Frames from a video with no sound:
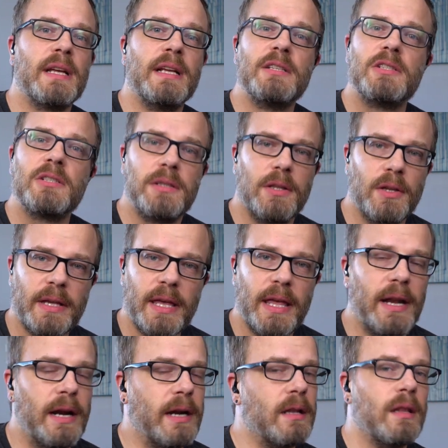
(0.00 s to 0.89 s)
and just look
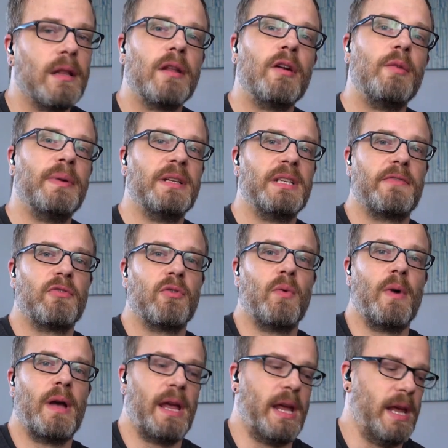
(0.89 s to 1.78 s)
at it a little bit
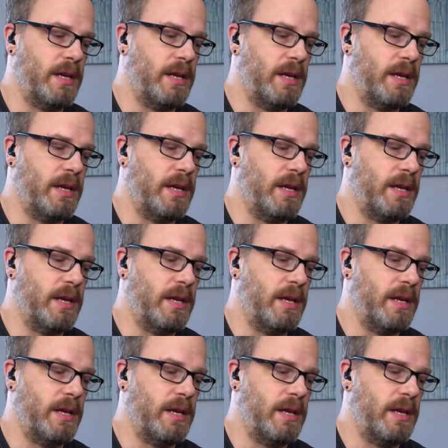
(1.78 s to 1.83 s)
different way